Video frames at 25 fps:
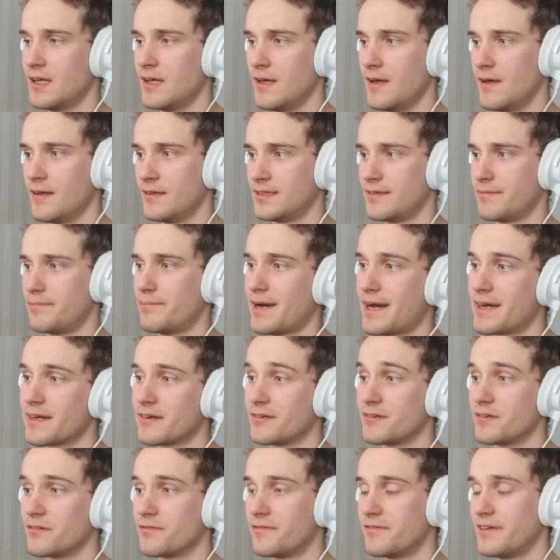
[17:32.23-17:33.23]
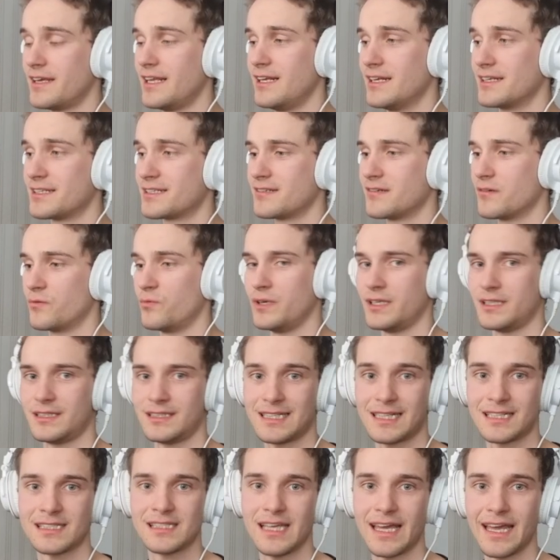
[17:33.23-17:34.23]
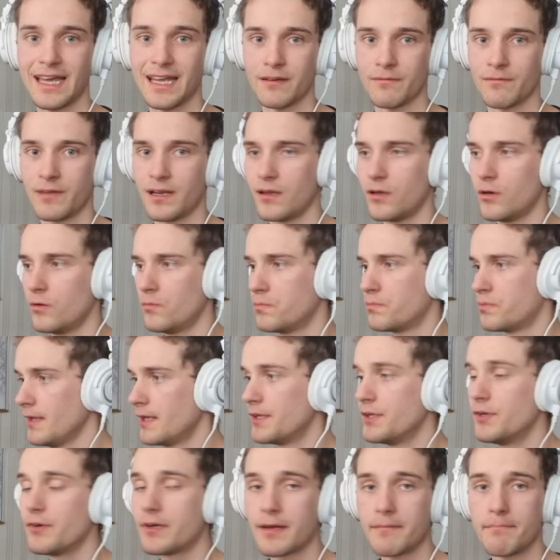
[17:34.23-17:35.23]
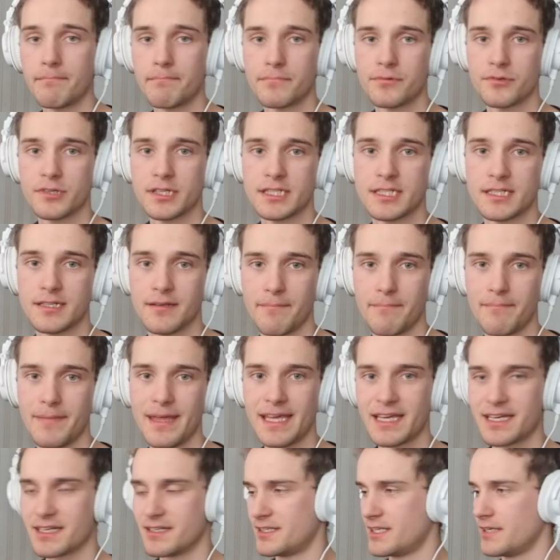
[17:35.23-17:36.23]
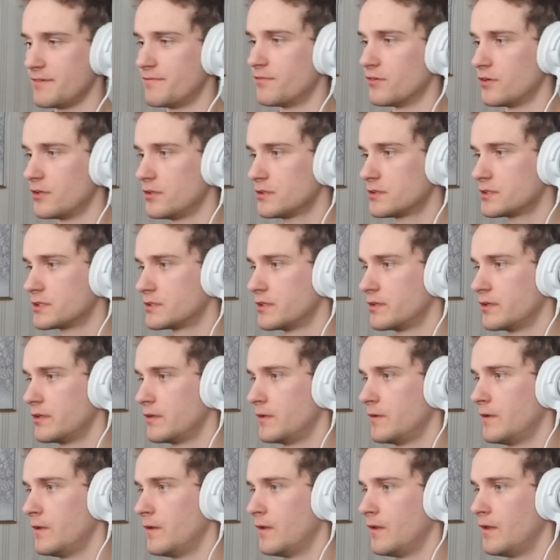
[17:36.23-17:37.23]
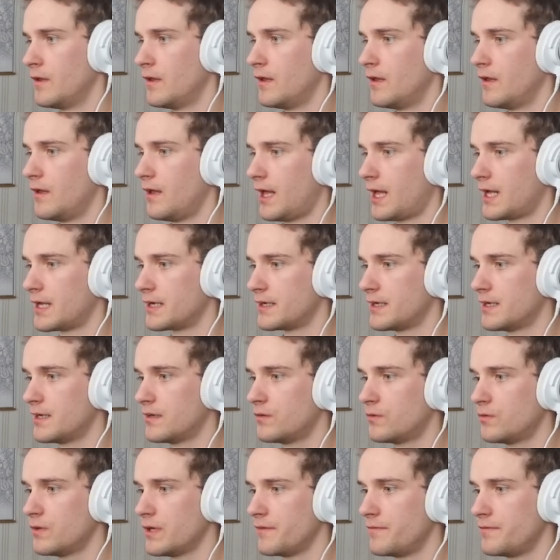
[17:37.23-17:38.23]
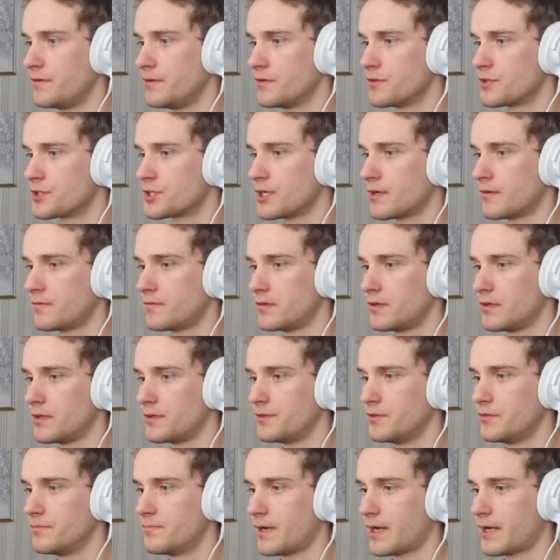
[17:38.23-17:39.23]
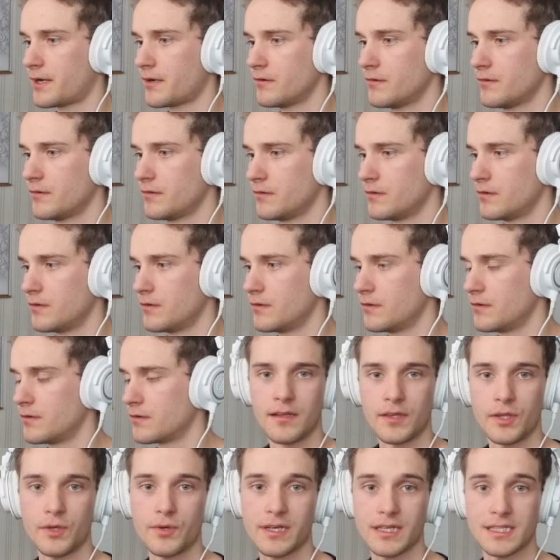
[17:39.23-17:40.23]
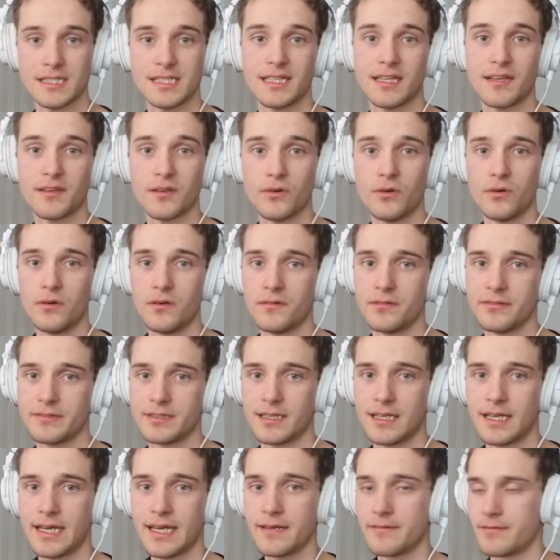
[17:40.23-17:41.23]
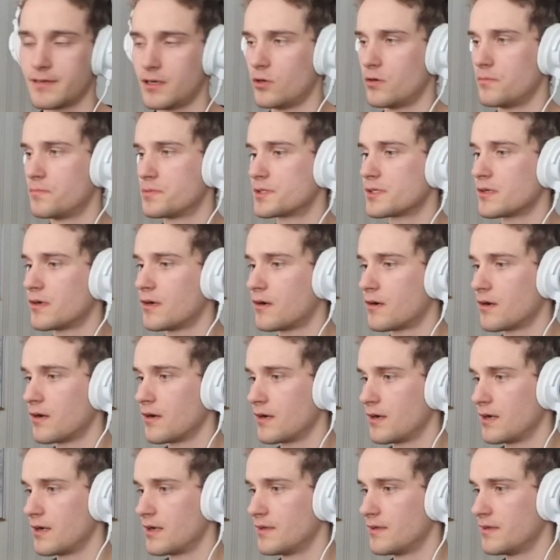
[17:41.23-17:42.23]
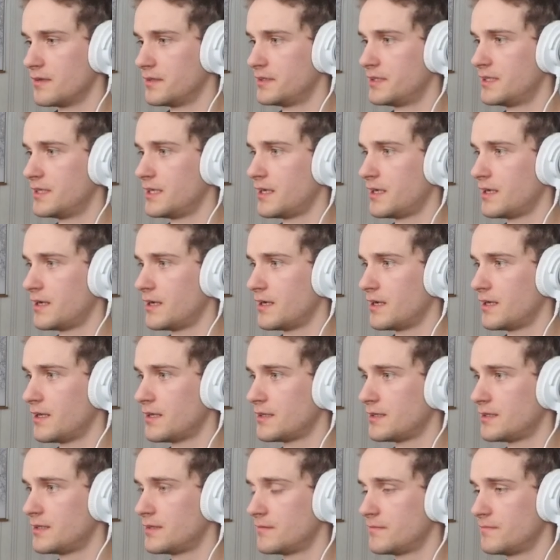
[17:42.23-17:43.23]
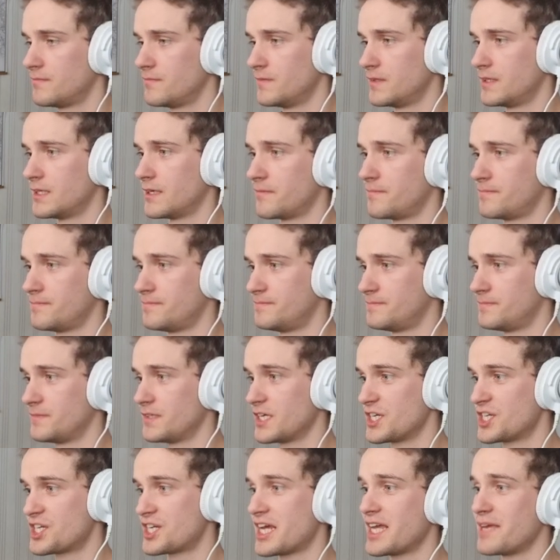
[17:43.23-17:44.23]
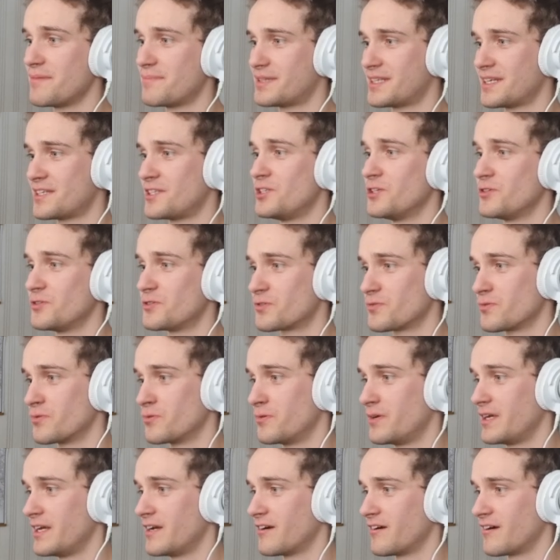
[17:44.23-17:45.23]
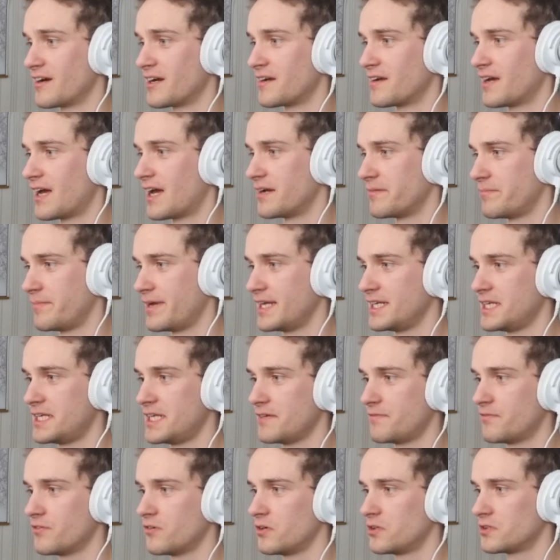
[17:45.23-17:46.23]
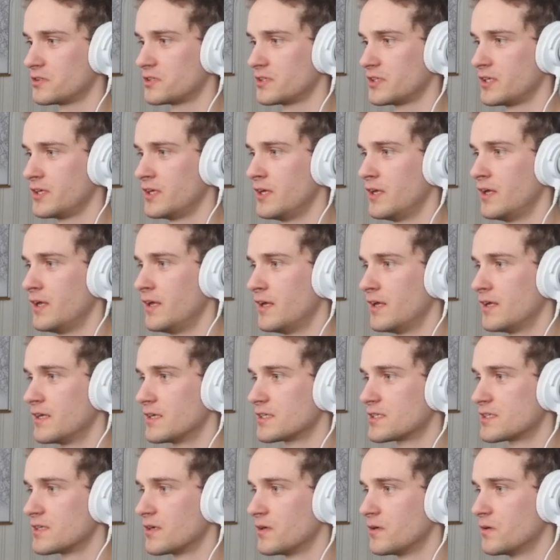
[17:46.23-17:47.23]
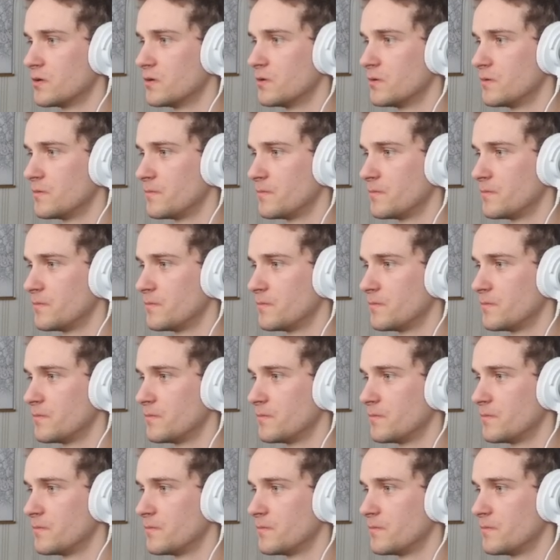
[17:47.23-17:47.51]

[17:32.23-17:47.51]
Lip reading: the pattern filled with that envelope. You can press make default, and now if you shuffle a new pattern, you can see that all of the envelopes are the shape that you drew here and made default. So